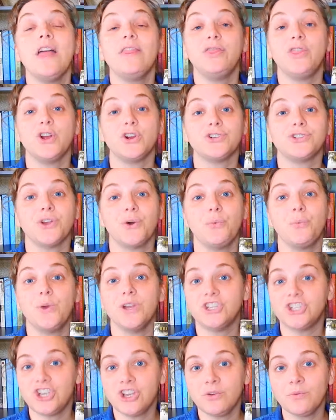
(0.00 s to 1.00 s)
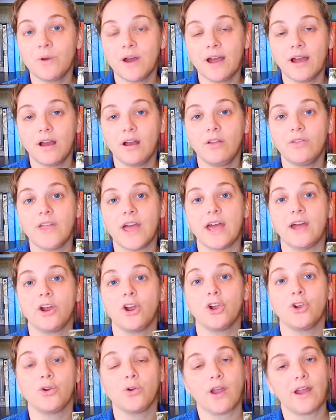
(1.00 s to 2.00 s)
there's a wishing well that
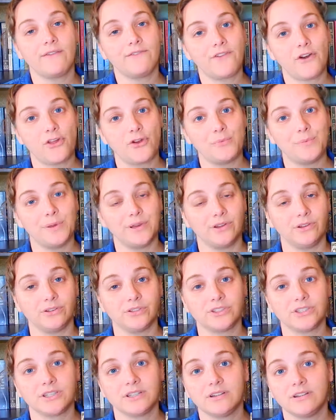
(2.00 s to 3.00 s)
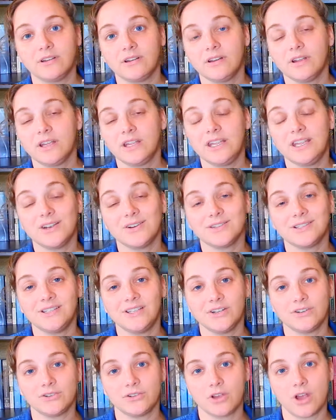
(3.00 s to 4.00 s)
her grandfather built years and
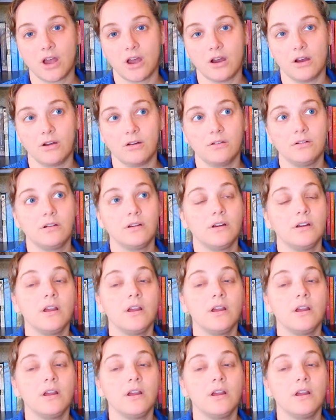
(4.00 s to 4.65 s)
years ago,